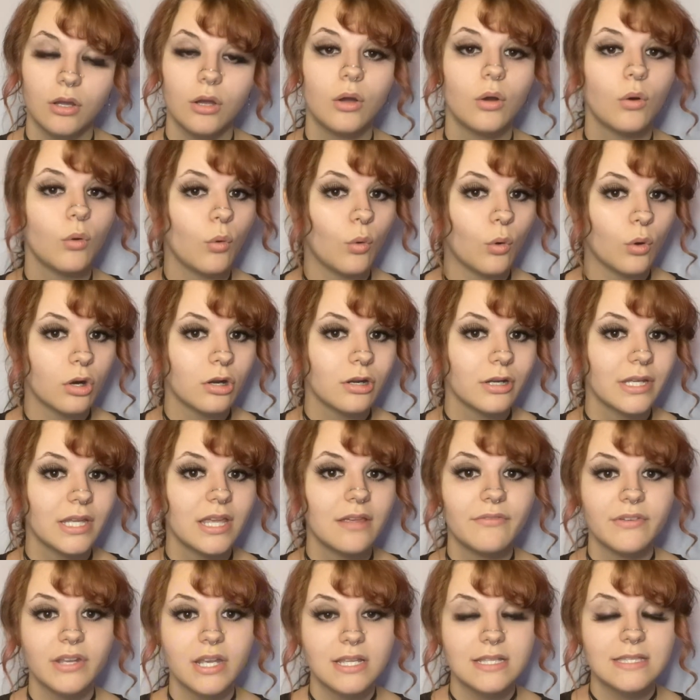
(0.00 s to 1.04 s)
Or
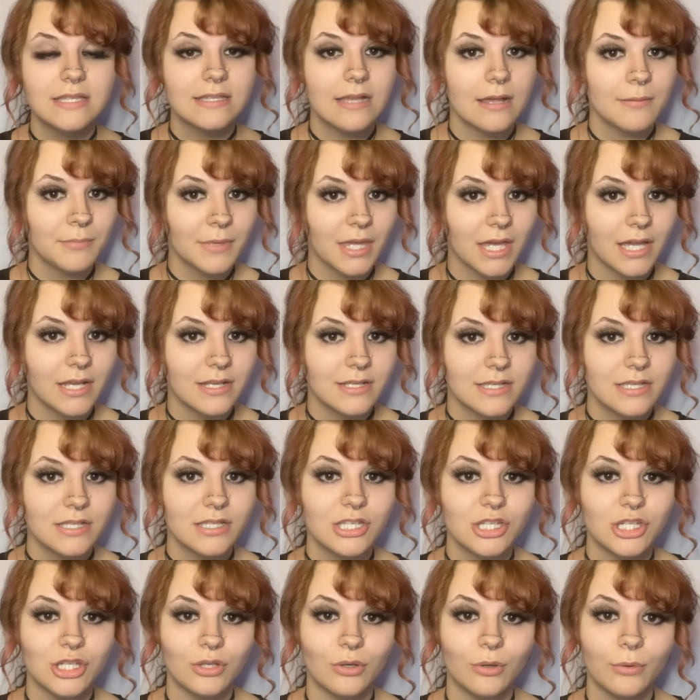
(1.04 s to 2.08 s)
even in some cases
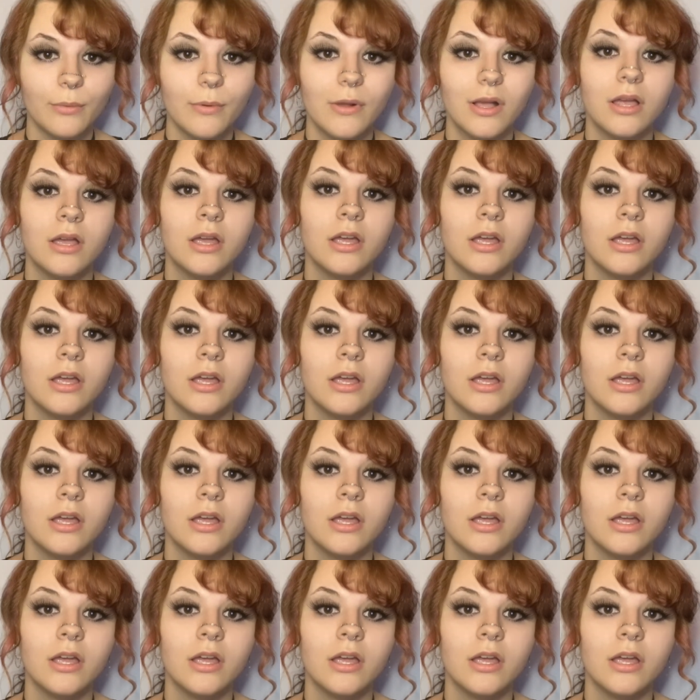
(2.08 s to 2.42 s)
too,